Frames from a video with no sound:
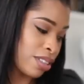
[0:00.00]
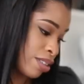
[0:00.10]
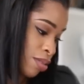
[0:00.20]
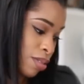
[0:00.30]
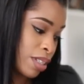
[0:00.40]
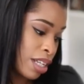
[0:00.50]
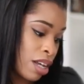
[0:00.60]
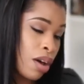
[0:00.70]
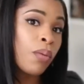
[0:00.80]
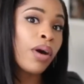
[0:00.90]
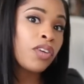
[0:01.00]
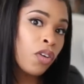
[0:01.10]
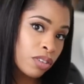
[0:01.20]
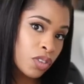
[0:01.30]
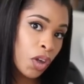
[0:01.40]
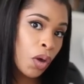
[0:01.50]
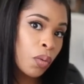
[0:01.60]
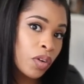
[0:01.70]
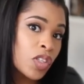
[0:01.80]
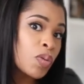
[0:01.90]
So I thought, why not
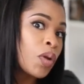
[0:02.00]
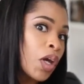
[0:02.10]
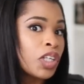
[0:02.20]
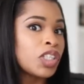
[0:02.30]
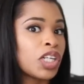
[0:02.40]
go and splurge